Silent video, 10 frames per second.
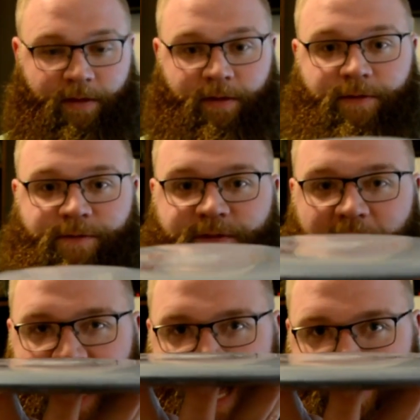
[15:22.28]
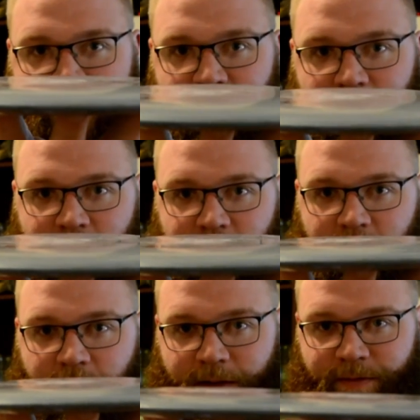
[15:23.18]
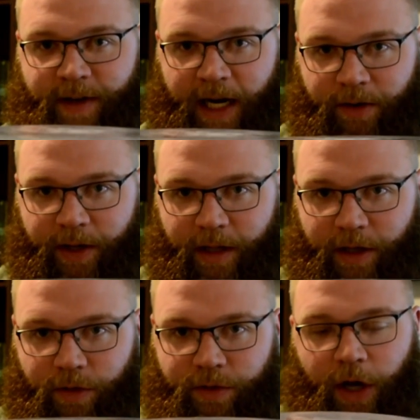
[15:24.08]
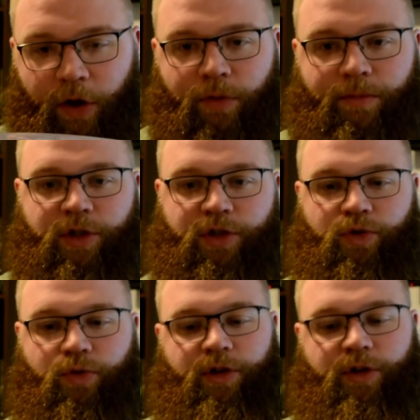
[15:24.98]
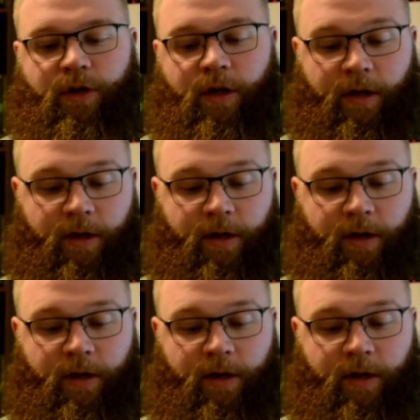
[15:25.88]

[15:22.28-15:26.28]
Flat, very little dome Destroyer.